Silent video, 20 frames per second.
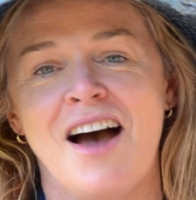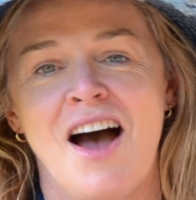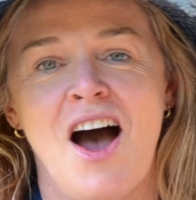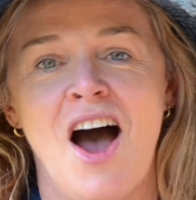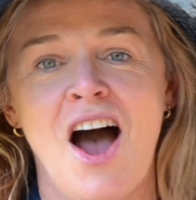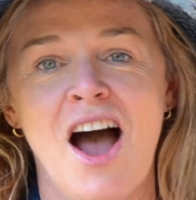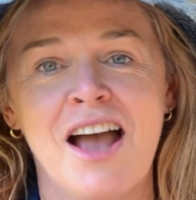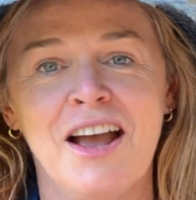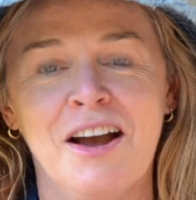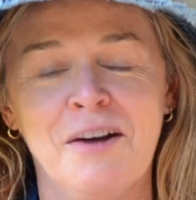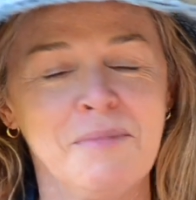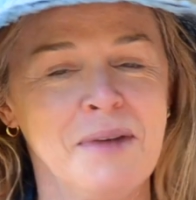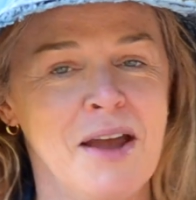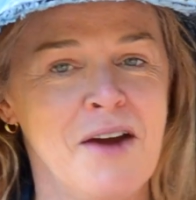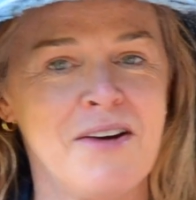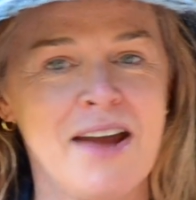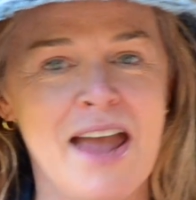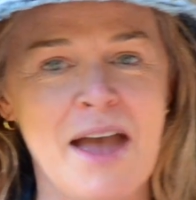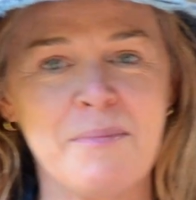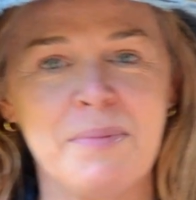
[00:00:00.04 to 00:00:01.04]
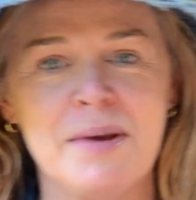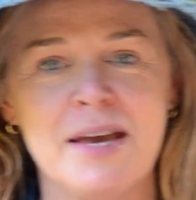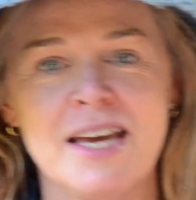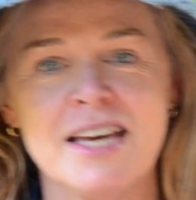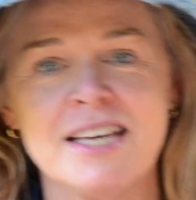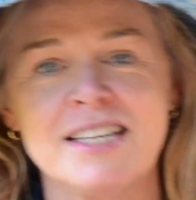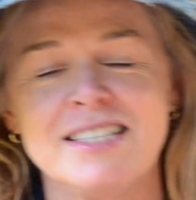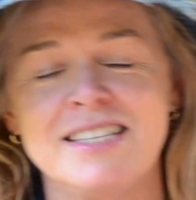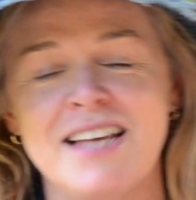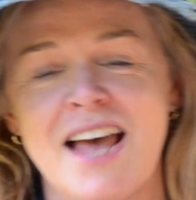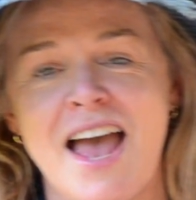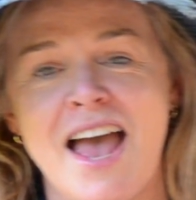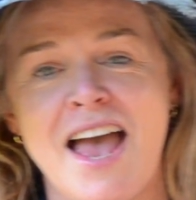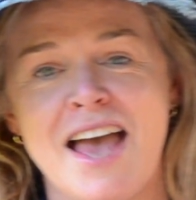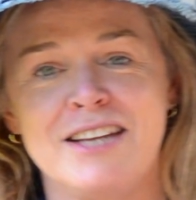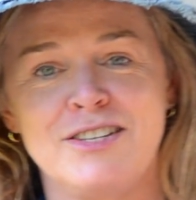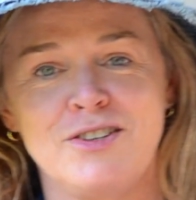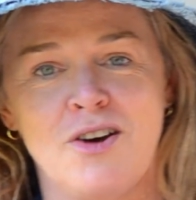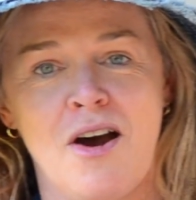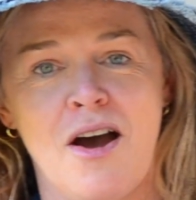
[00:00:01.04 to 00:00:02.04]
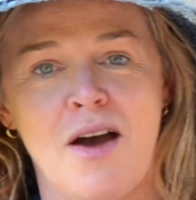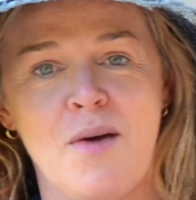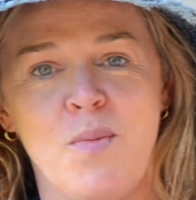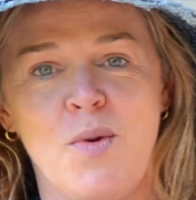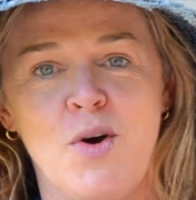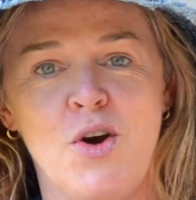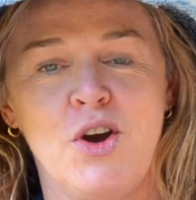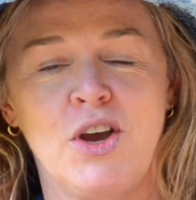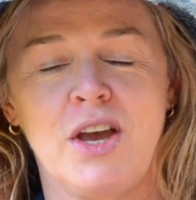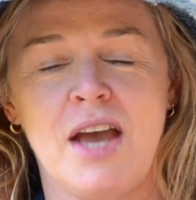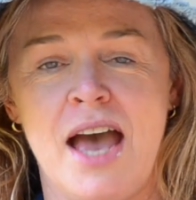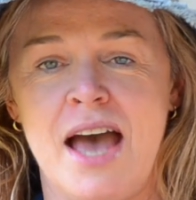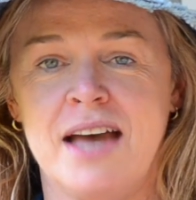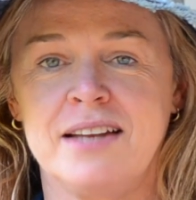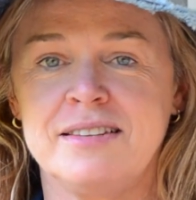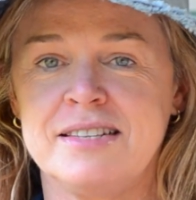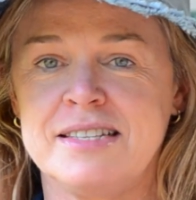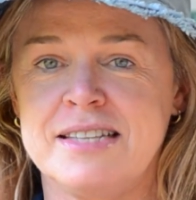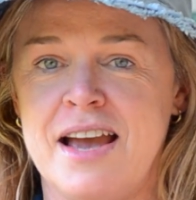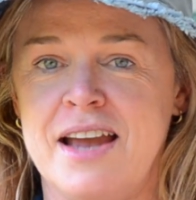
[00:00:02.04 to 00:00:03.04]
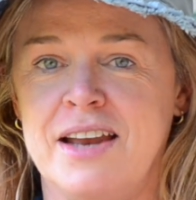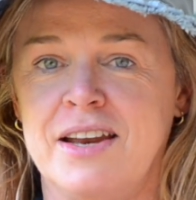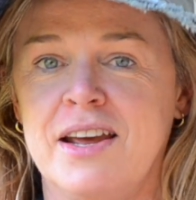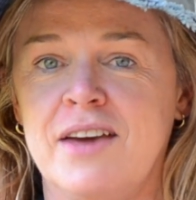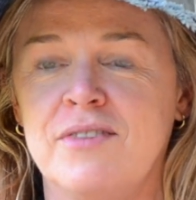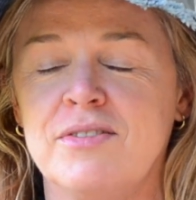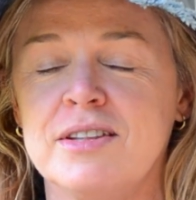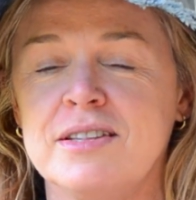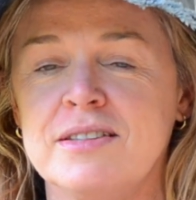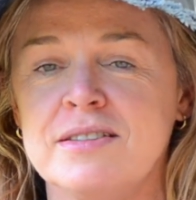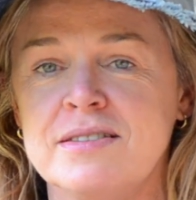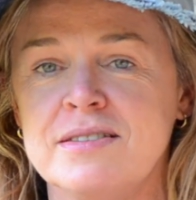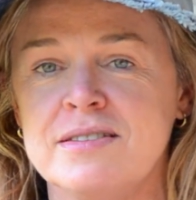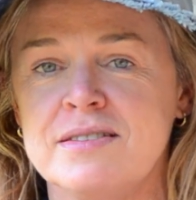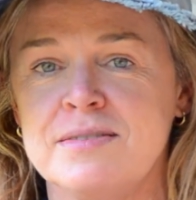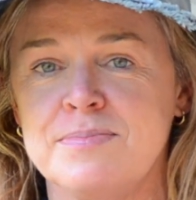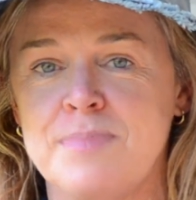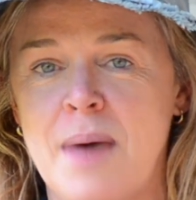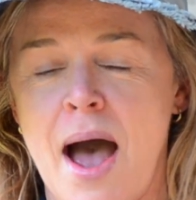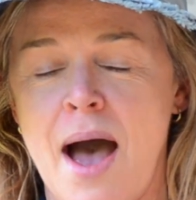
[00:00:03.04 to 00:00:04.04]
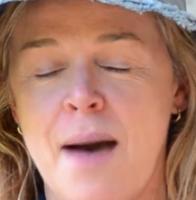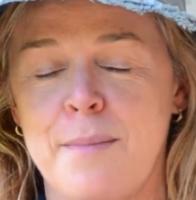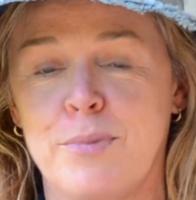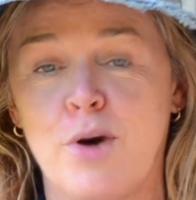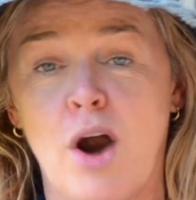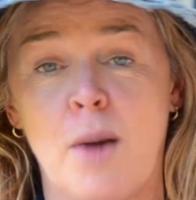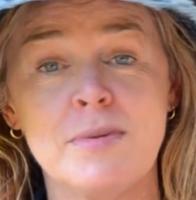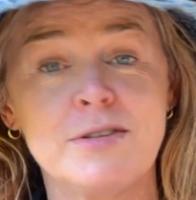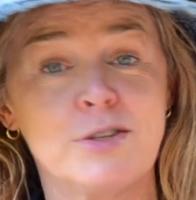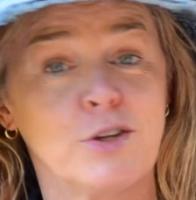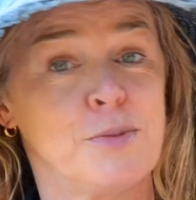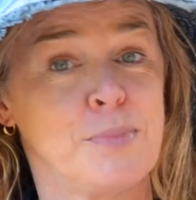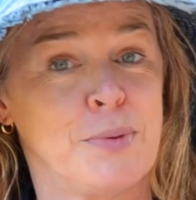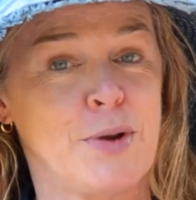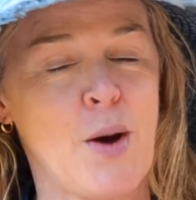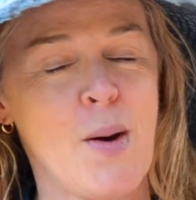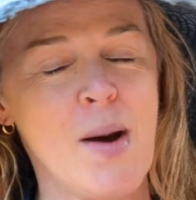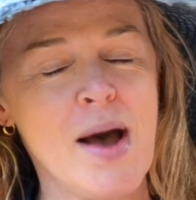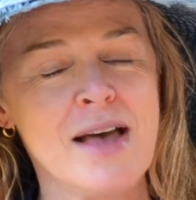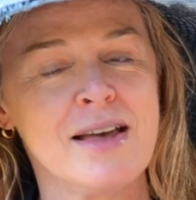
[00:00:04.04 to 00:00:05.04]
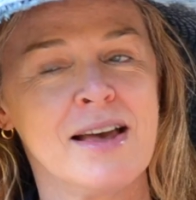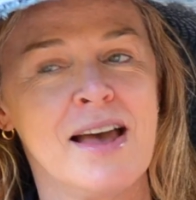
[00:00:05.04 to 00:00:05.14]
Hi, I'm Kerry-Ann Pearce and I work at St Kevin's Primary School at Benoit.